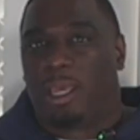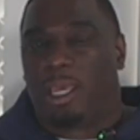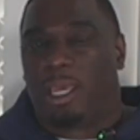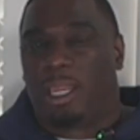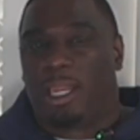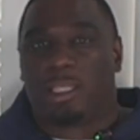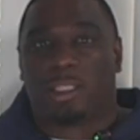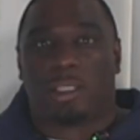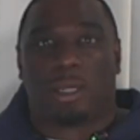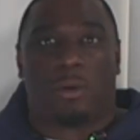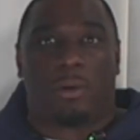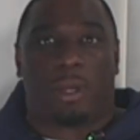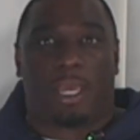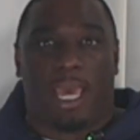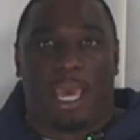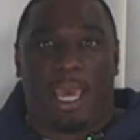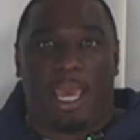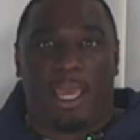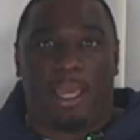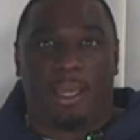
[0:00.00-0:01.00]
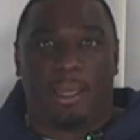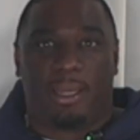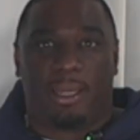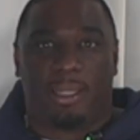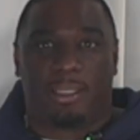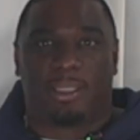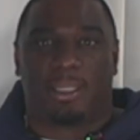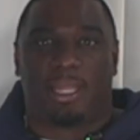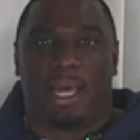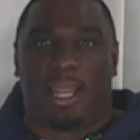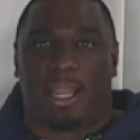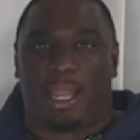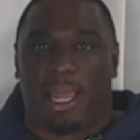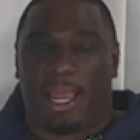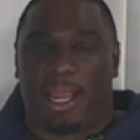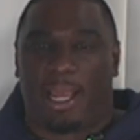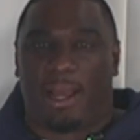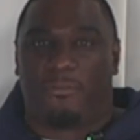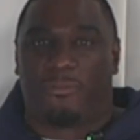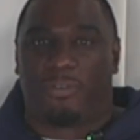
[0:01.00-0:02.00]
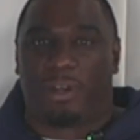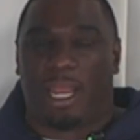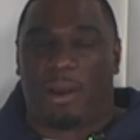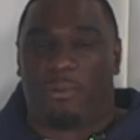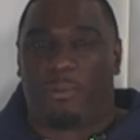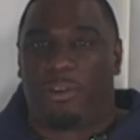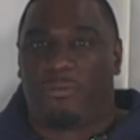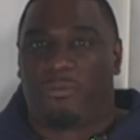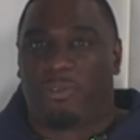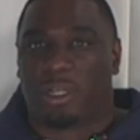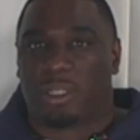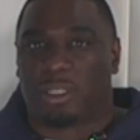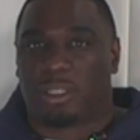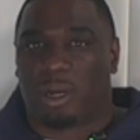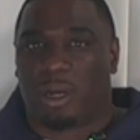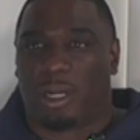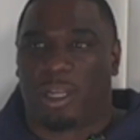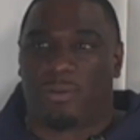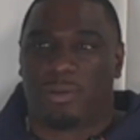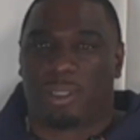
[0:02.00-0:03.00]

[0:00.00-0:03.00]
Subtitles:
And it's okay. It's not like, I feel like we first started,